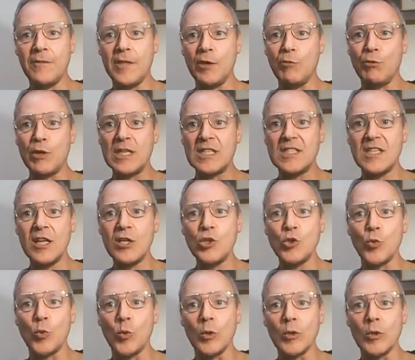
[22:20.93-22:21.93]
of the
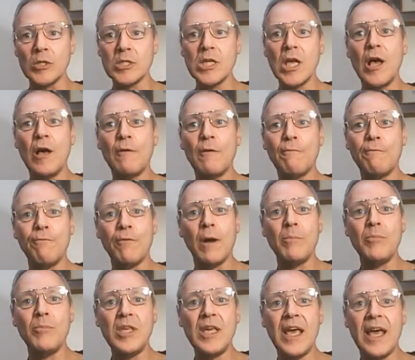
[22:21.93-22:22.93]
residuals
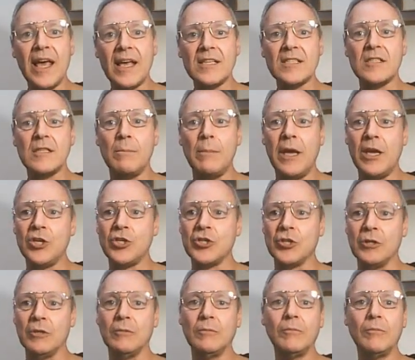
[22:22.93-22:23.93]
from the
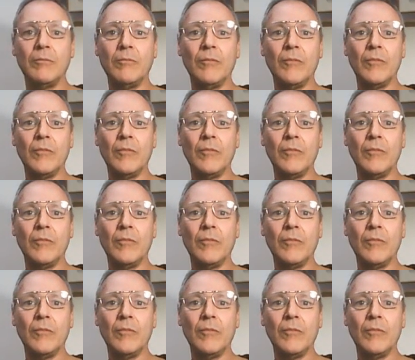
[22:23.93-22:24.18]
estimation.